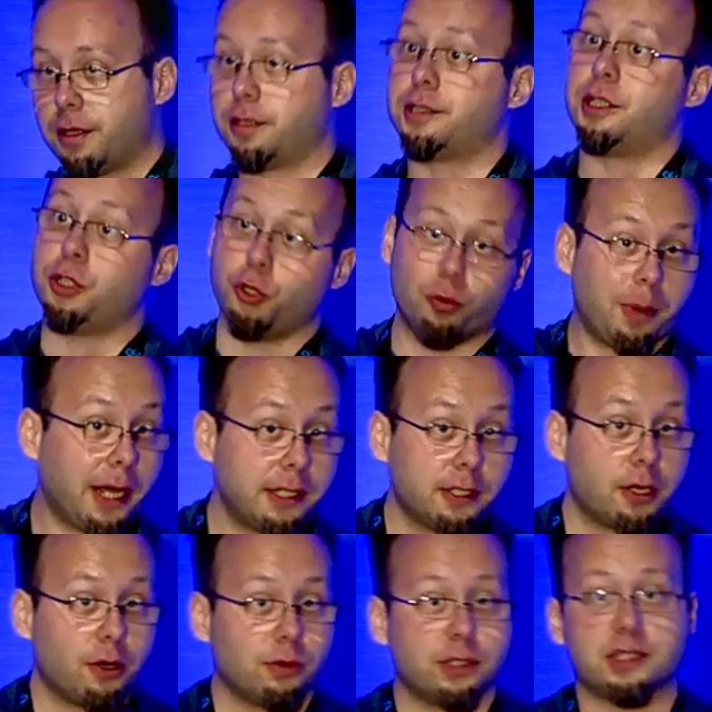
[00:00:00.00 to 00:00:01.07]
There's a new
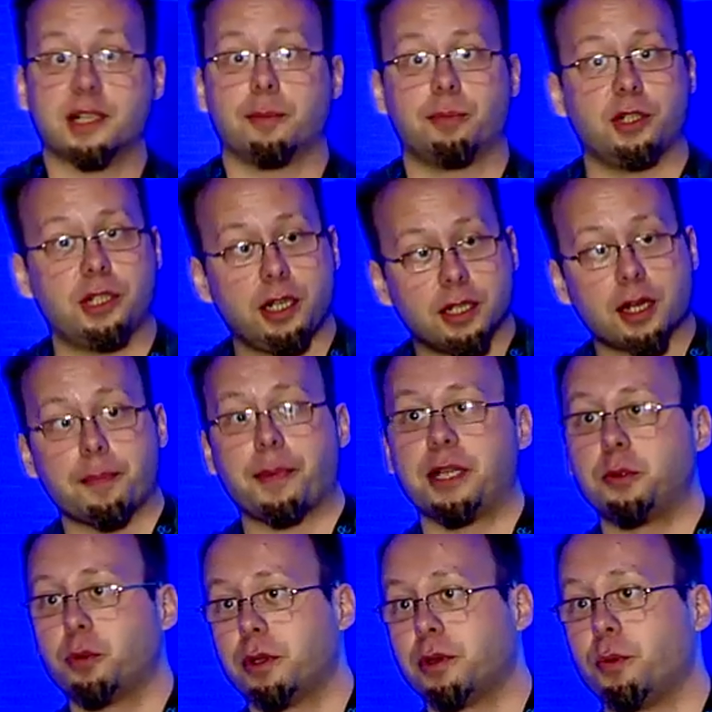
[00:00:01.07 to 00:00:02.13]
bytecode. It's completely
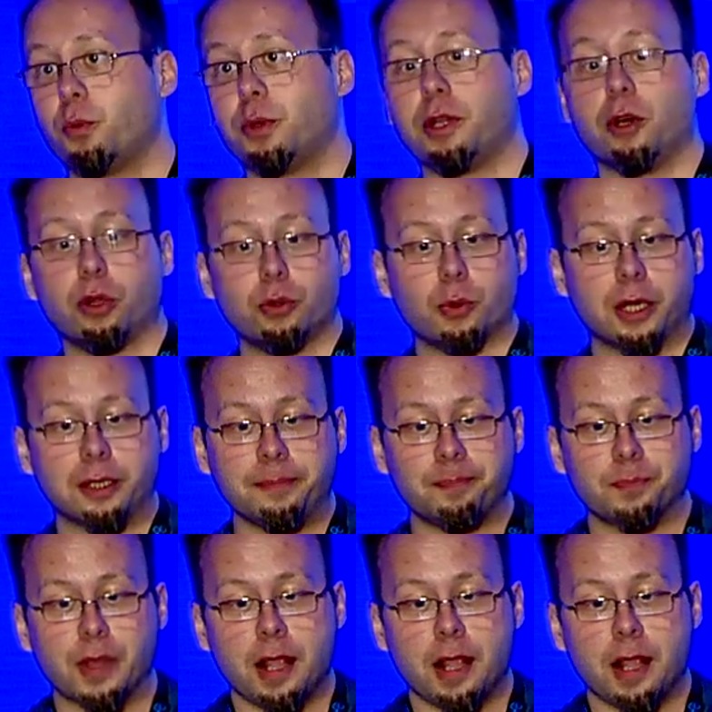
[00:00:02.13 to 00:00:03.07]
incompatible with the old one.